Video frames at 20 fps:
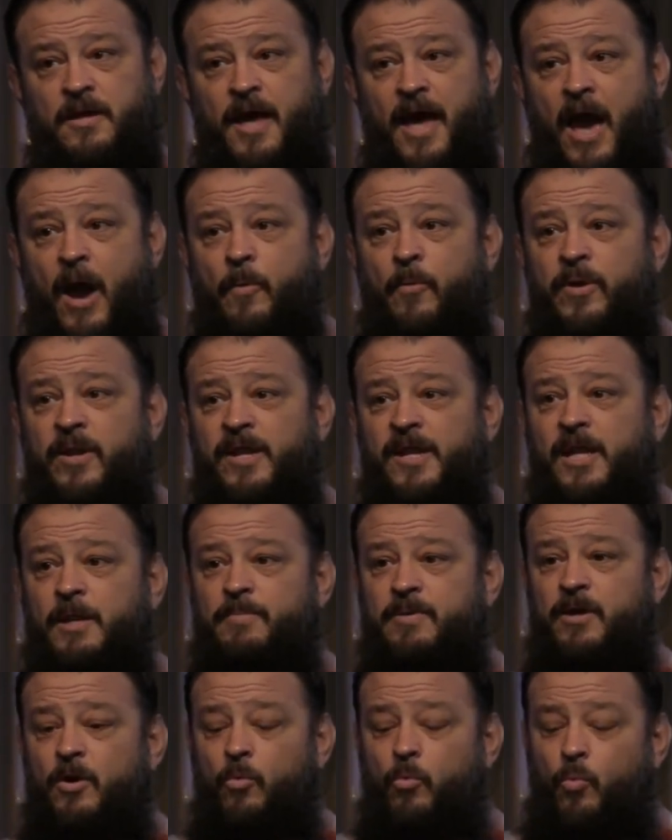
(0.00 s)
And we need to
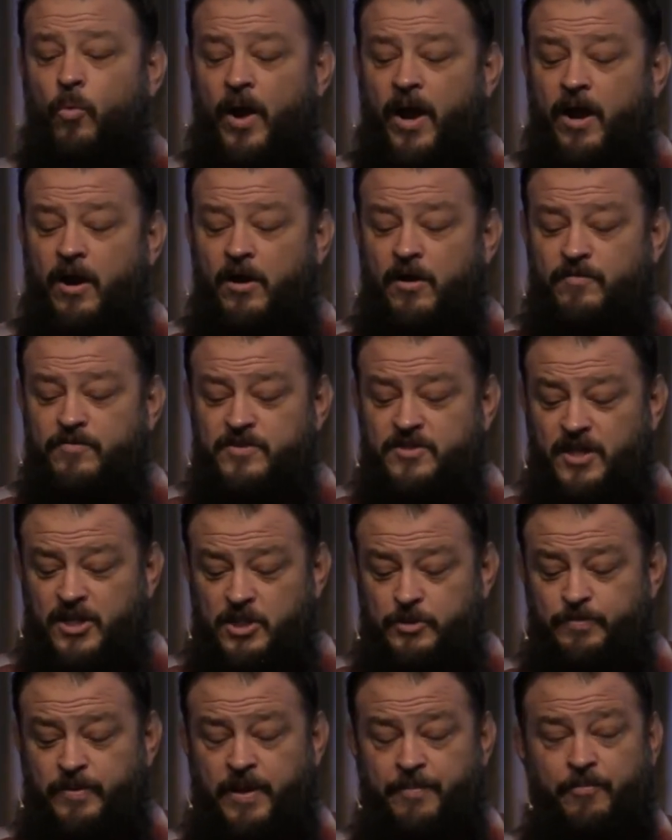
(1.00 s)
be aware of
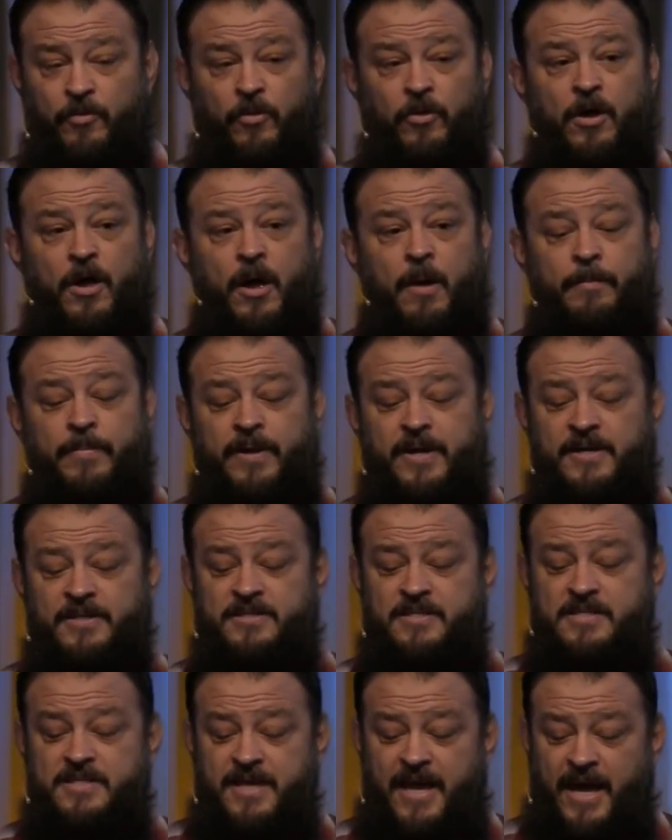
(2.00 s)
such people because
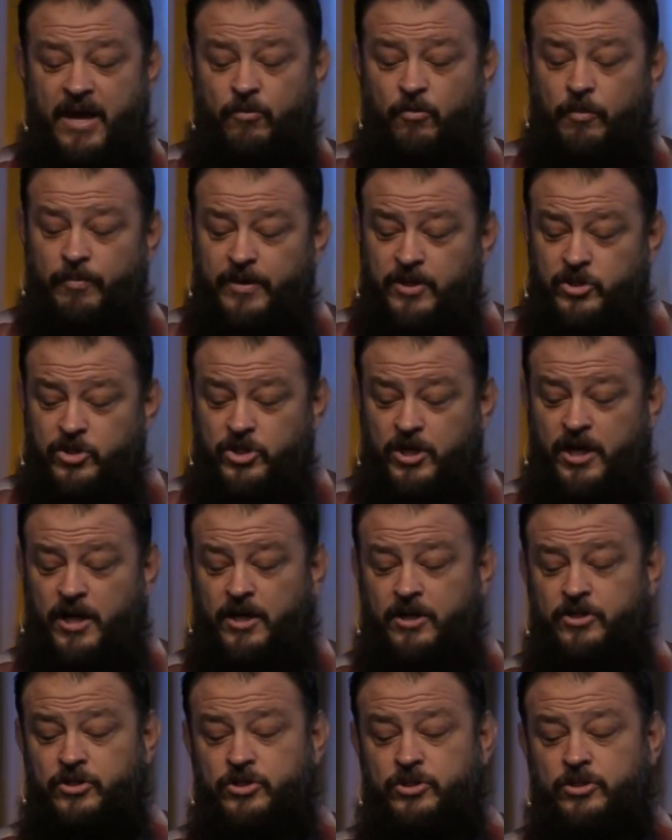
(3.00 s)
they will be
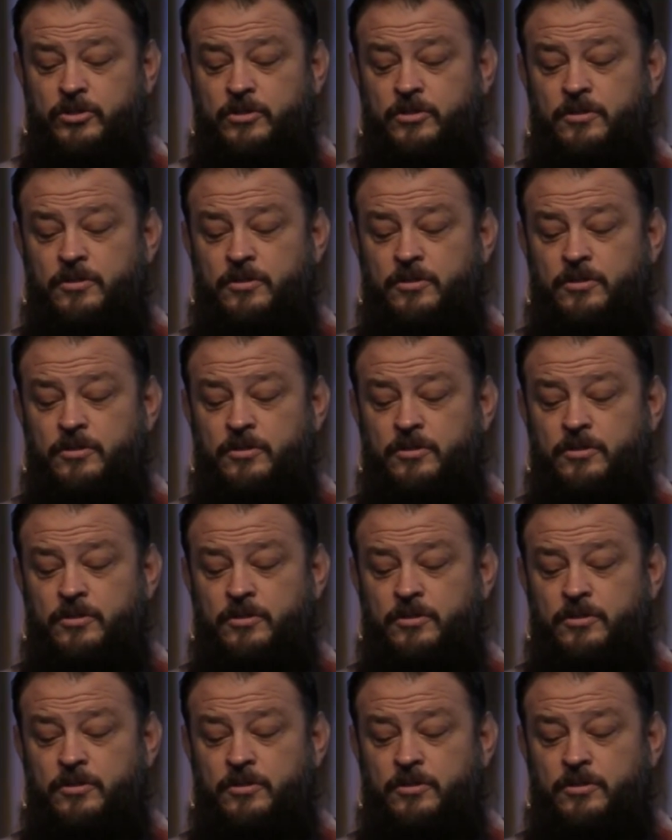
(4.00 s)
judged